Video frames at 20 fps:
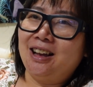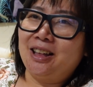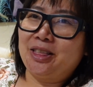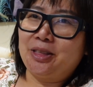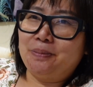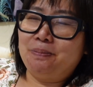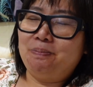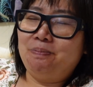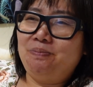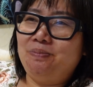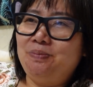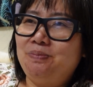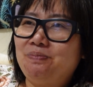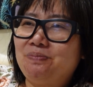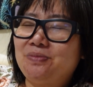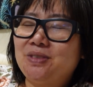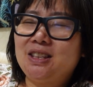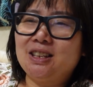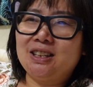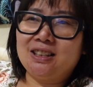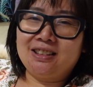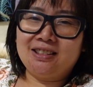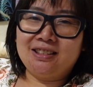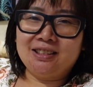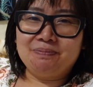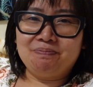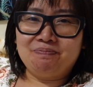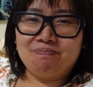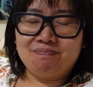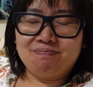The
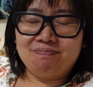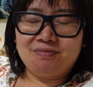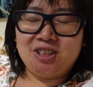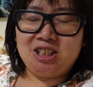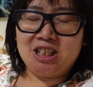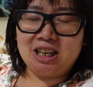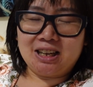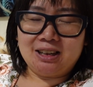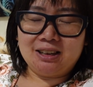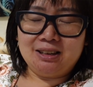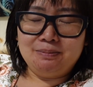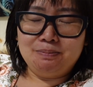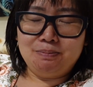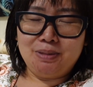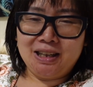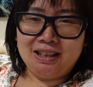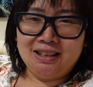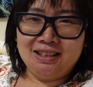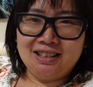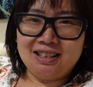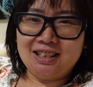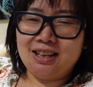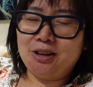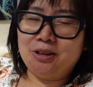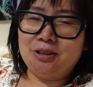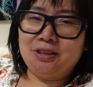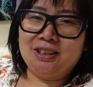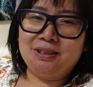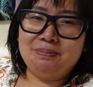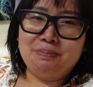chicken bins,
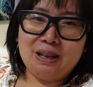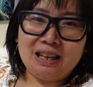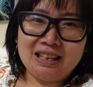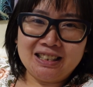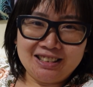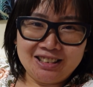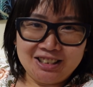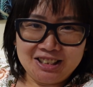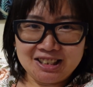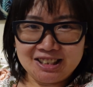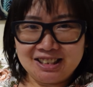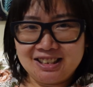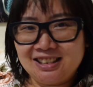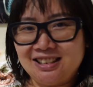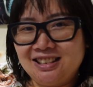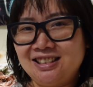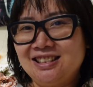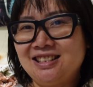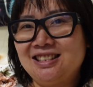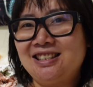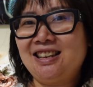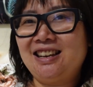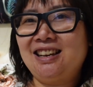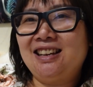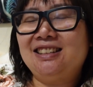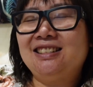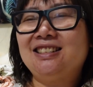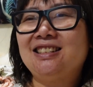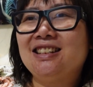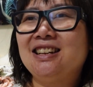no, the bin chickens
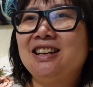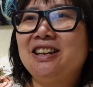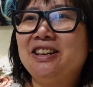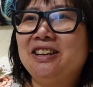and